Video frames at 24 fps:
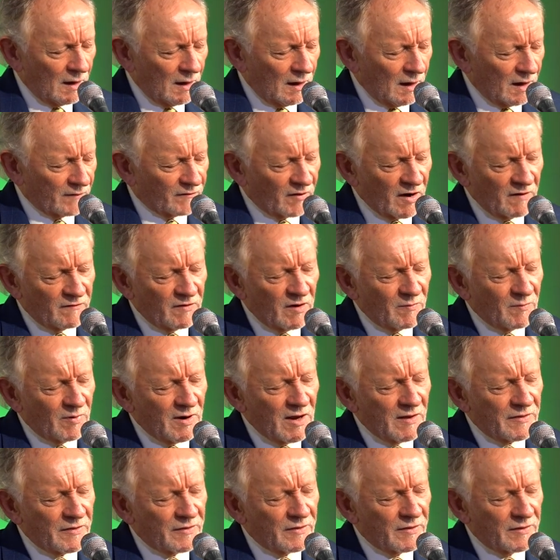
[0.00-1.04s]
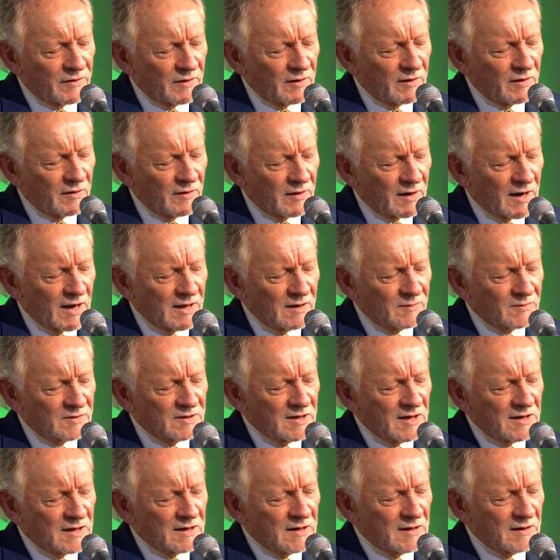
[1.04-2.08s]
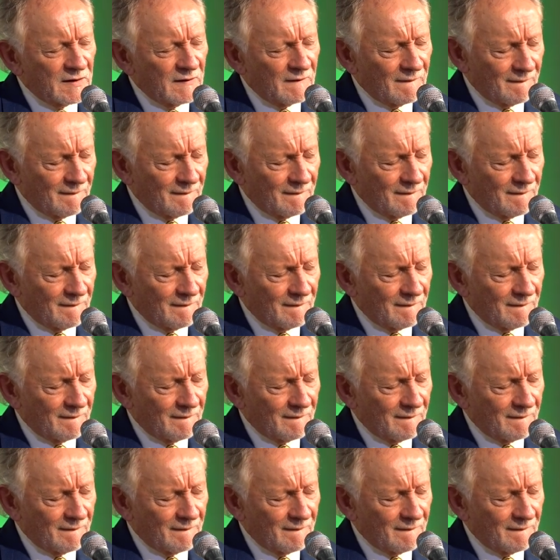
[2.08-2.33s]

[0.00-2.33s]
and for every breath that I am taking.